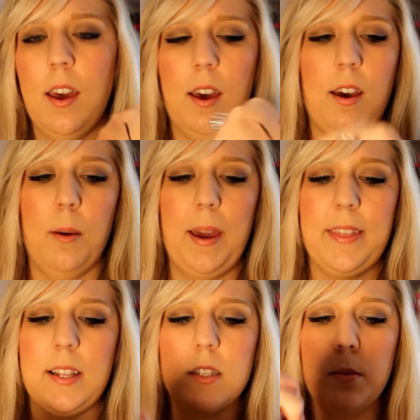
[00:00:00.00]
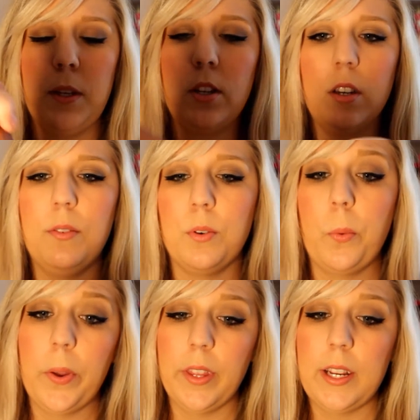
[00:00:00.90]
I think this would be good for
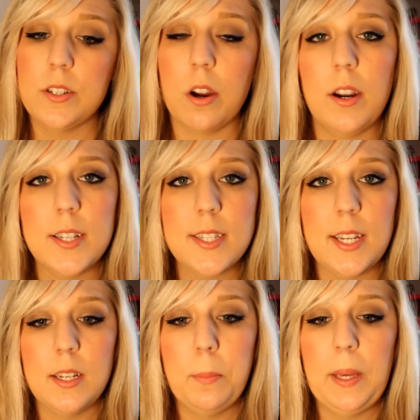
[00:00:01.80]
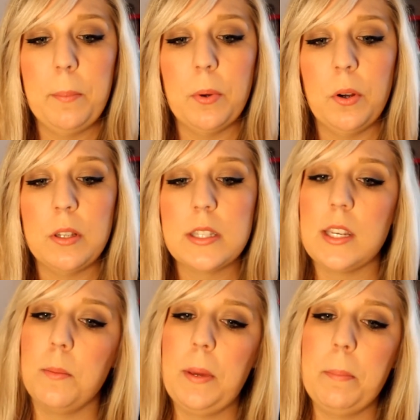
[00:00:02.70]
really dark skinned people,
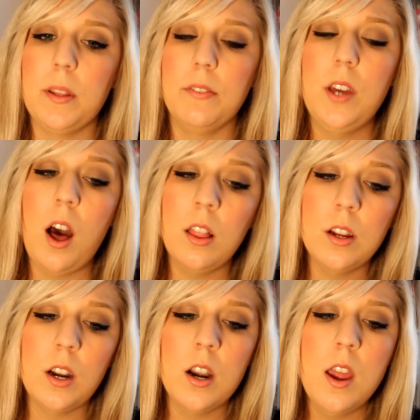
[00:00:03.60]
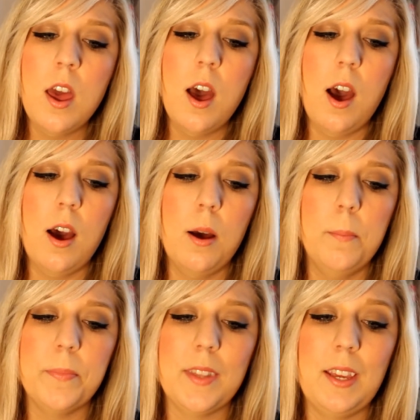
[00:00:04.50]
people of color.
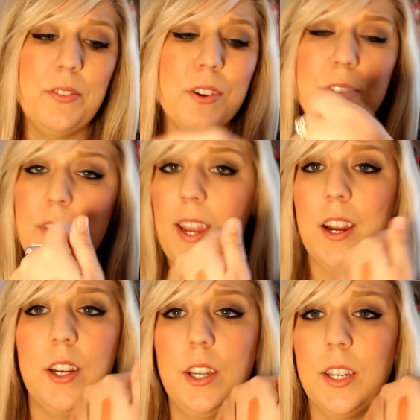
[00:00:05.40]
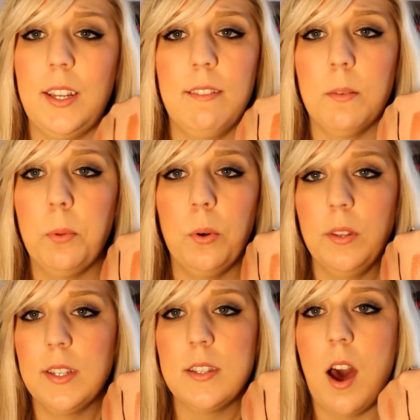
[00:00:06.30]
If you're fair, you could even pull
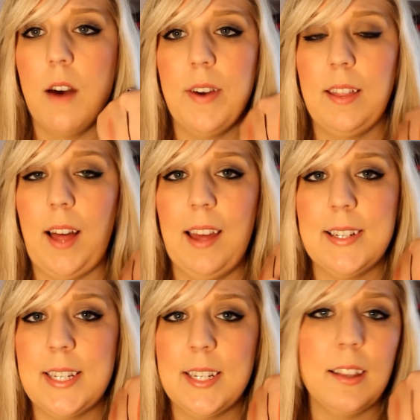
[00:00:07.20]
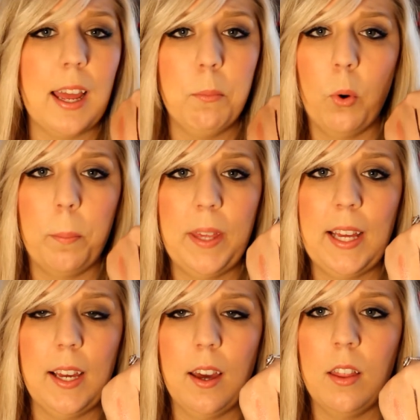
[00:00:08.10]
this off. I tend to like more
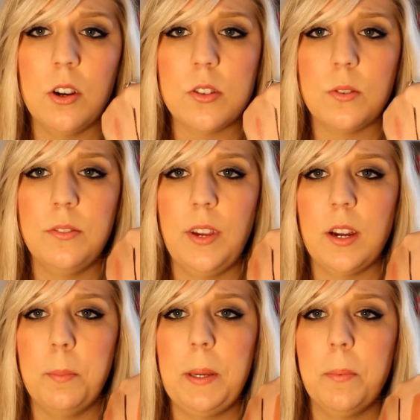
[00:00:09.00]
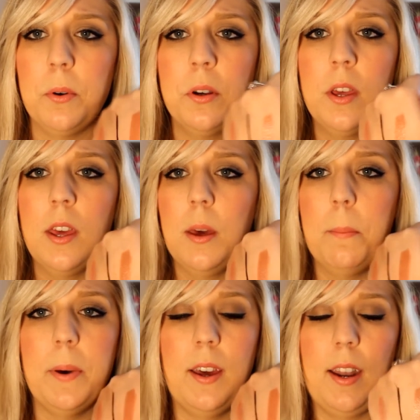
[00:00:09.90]
pink colors on fair people,
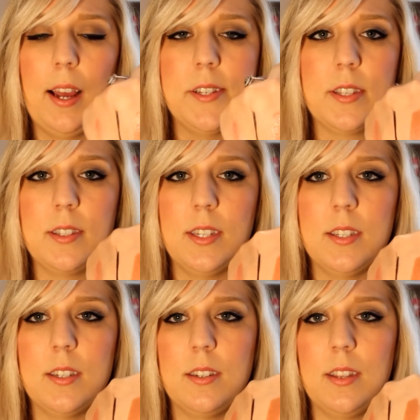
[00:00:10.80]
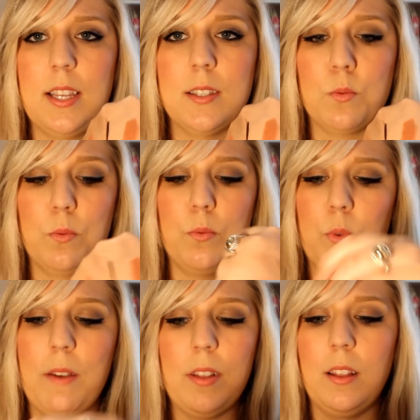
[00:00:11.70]
but these
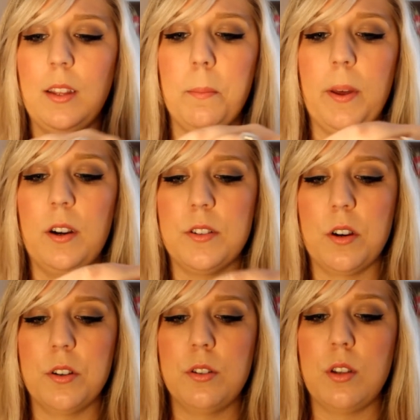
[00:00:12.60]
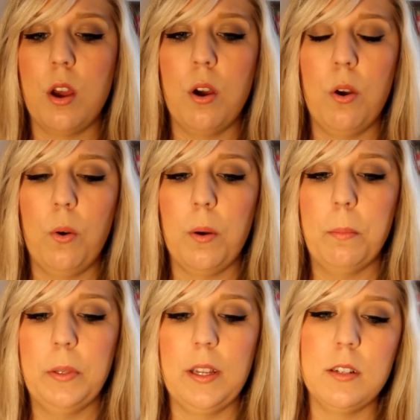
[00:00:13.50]
Revlon lip butters are so
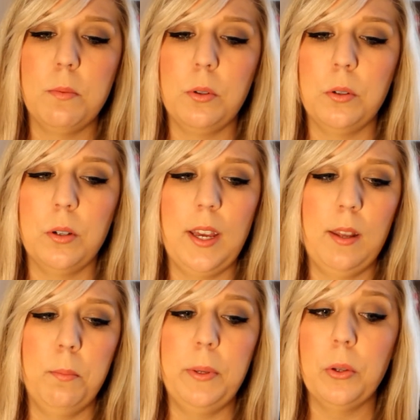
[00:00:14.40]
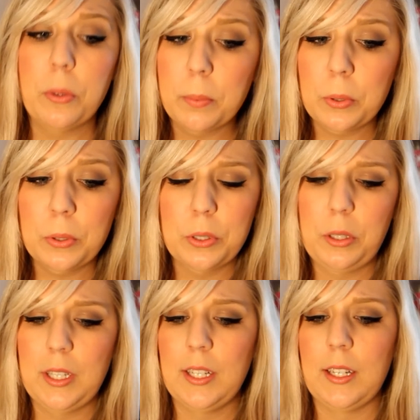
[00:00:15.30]
blendable and buildable. You
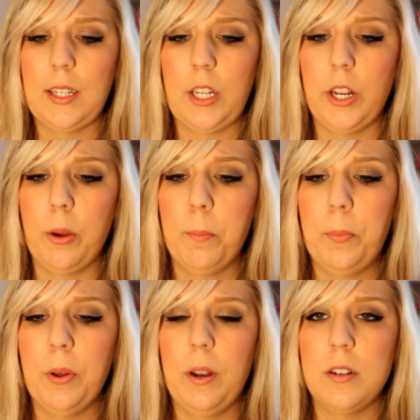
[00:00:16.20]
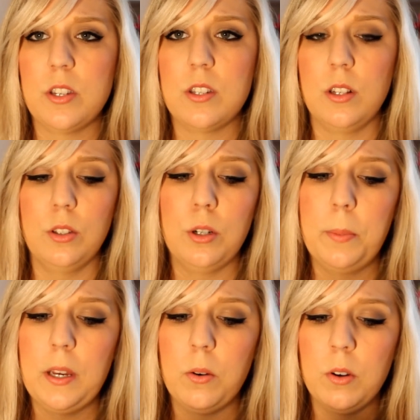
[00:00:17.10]
can, you know, put just a little
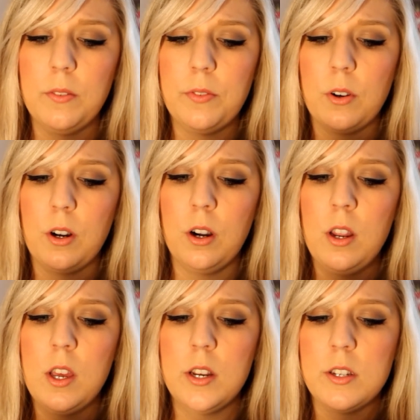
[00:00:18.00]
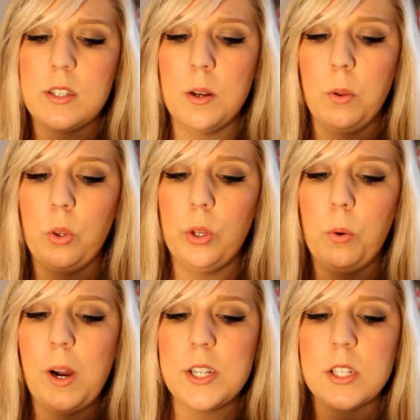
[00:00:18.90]
bit on for just a little
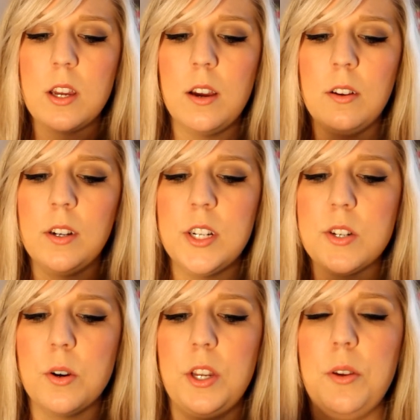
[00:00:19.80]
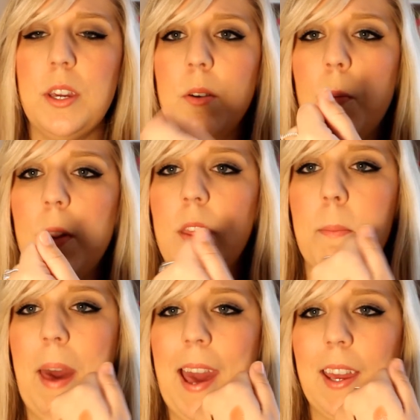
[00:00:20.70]
wash of coverage, or you can really
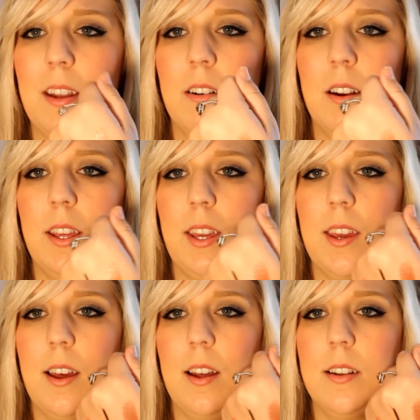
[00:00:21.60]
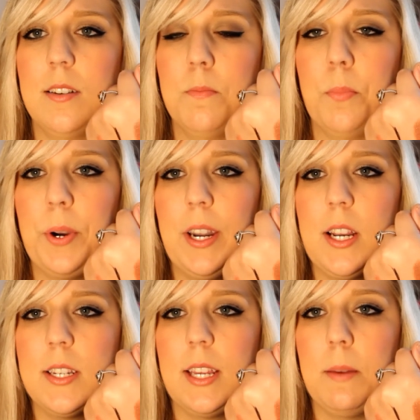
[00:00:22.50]
pack it on and get a pretty
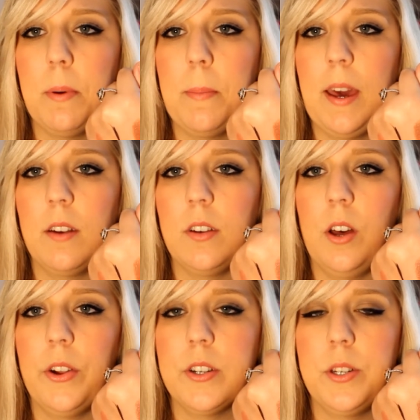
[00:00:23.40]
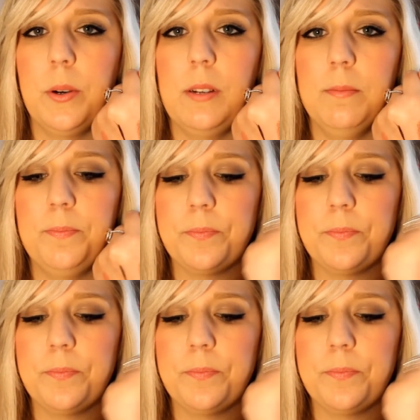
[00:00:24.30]
deep amount of color to it.